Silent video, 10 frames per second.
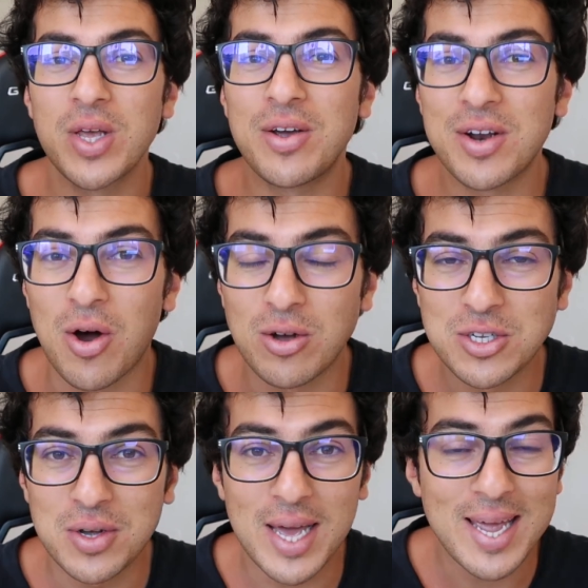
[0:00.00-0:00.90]
You can
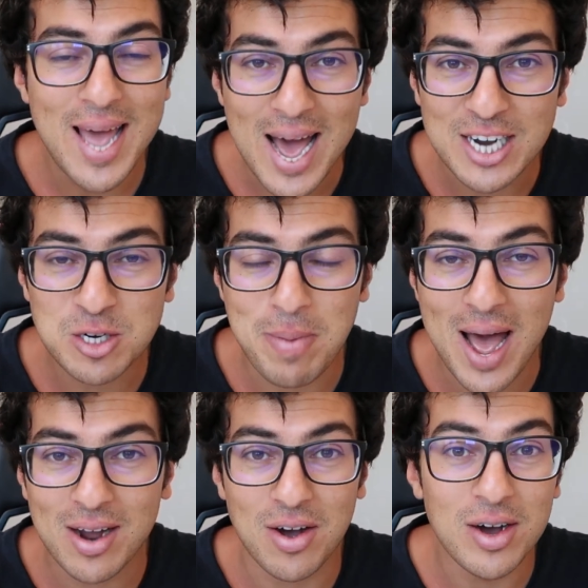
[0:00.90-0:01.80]
also get cash
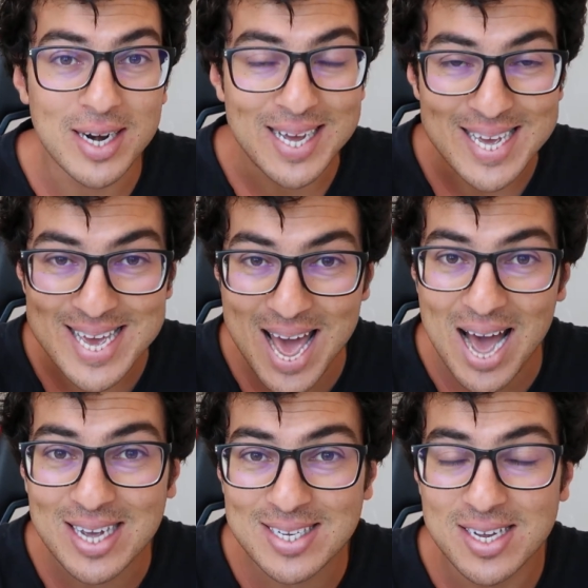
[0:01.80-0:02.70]
back on
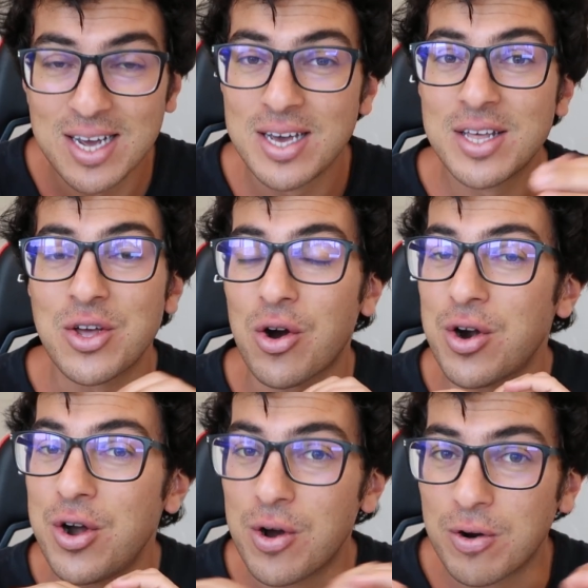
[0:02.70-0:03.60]
gas. There
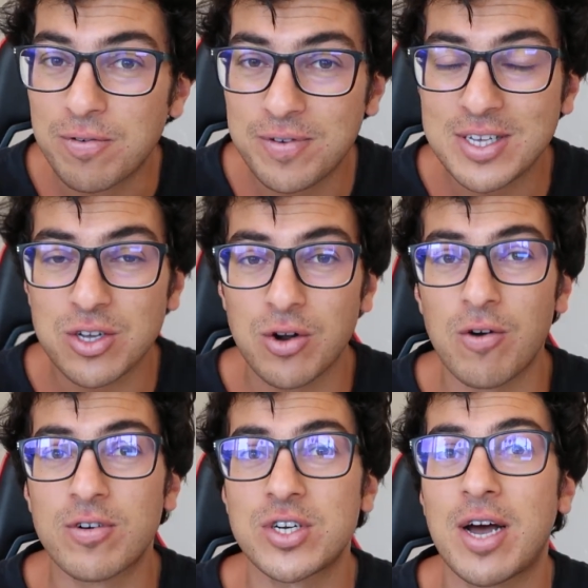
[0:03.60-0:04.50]
are no fees on
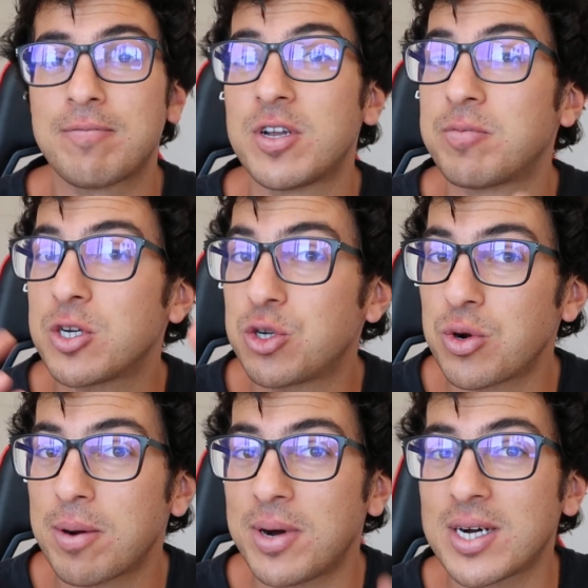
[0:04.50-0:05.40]
overdraft up to
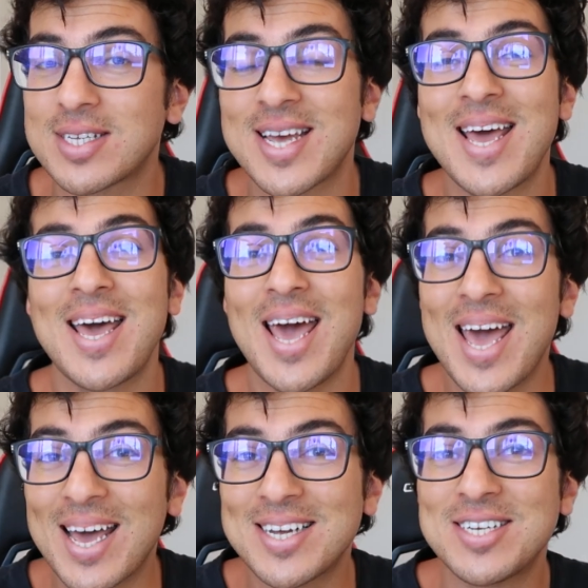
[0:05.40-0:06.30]
two hundred bucks.
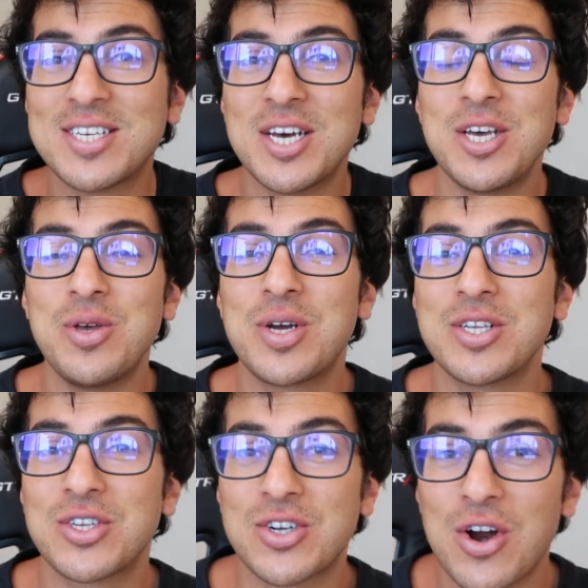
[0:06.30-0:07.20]
And you
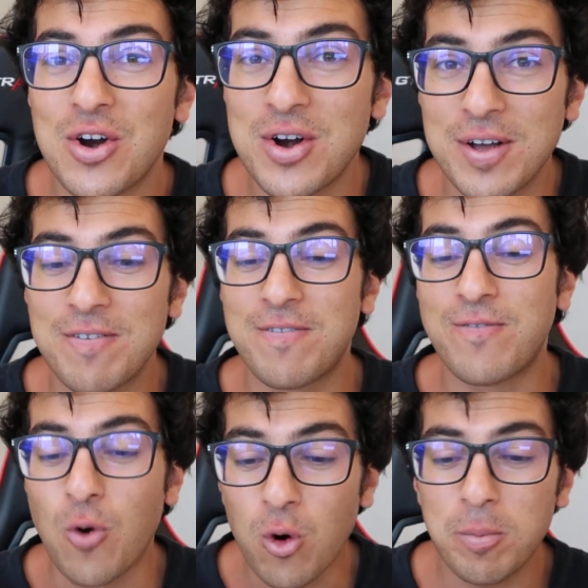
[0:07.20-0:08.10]
can start earning
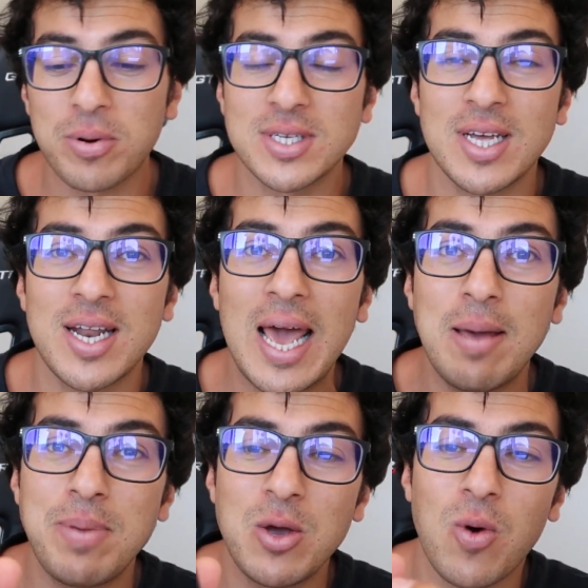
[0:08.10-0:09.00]
four percent
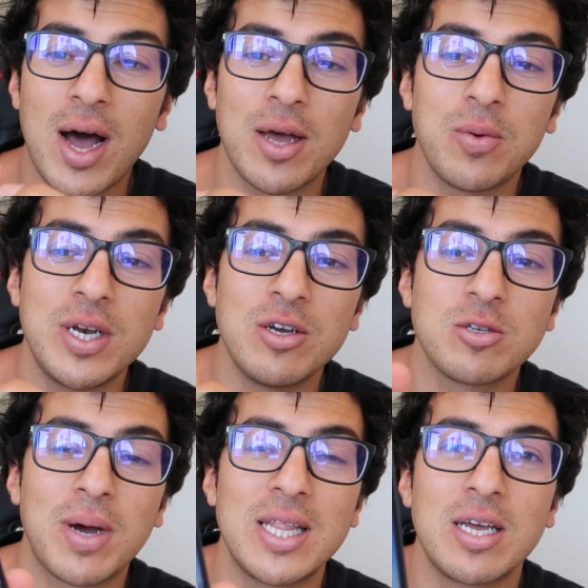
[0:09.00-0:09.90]
A P Y when you
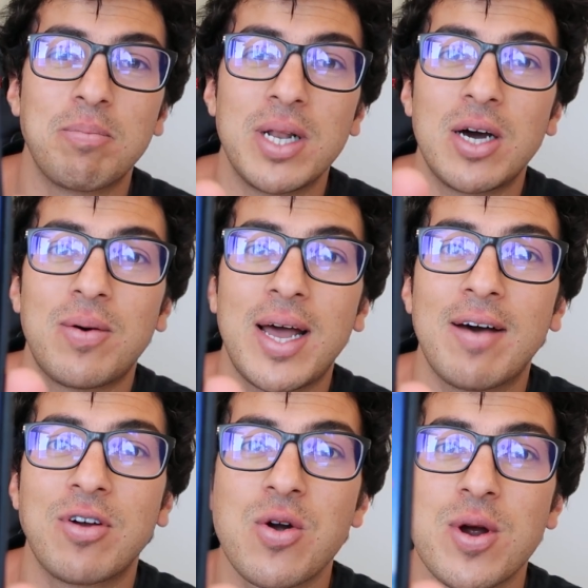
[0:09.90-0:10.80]
use my link below. I
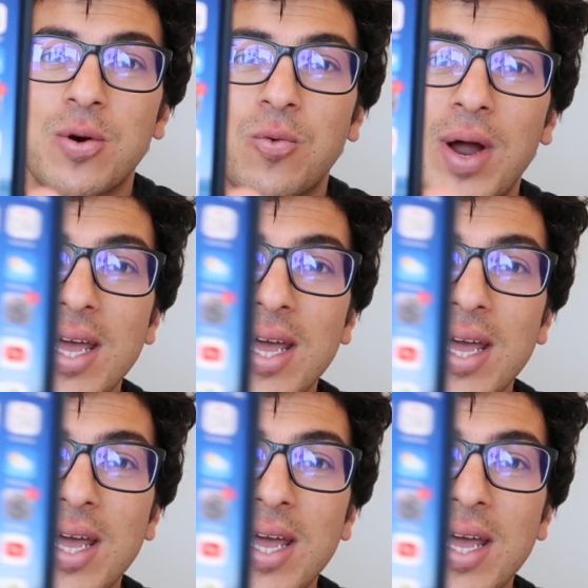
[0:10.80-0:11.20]
have Current